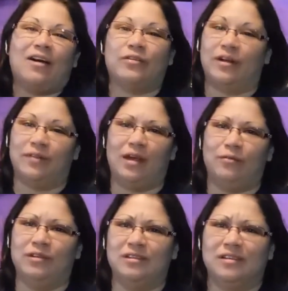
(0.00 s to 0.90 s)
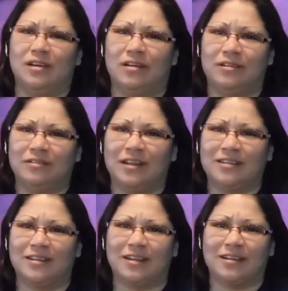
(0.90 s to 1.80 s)
Oh, that really don't. That
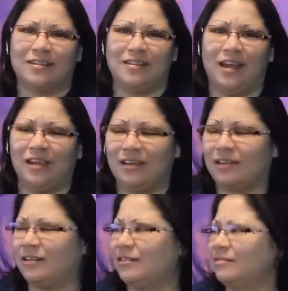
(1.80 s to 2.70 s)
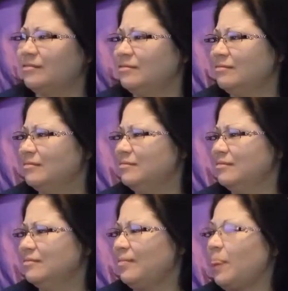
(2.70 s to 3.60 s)
sounds like a snake.
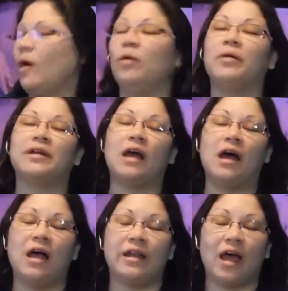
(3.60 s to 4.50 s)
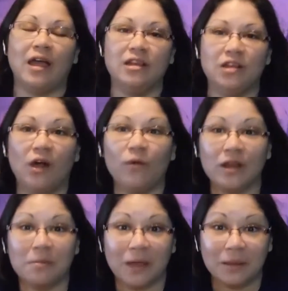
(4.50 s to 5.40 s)
Oh my god, I know
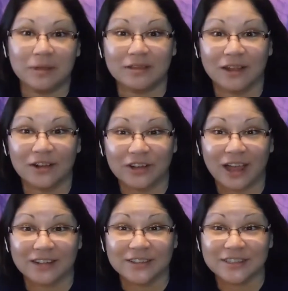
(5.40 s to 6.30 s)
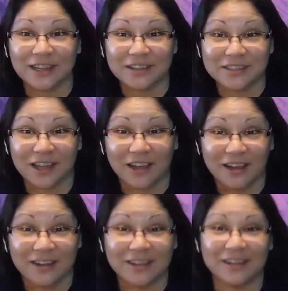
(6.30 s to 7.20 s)
what a baby pterodactyl sounds
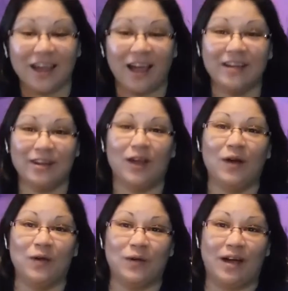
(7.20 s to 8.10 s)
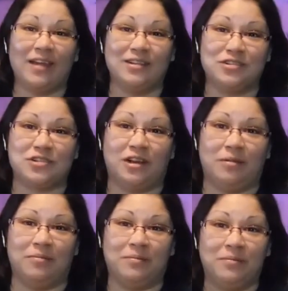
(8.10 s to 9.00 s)
like. I know. I had a
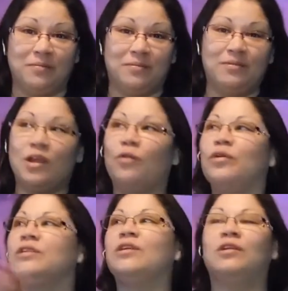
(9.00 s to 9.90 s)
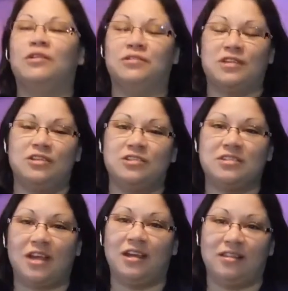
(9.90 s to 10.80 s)
dream. No one knows. I should
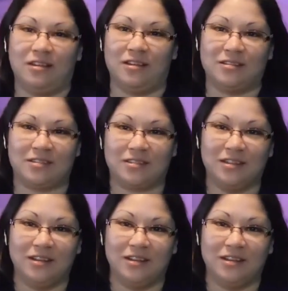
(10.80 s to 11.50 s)
take this.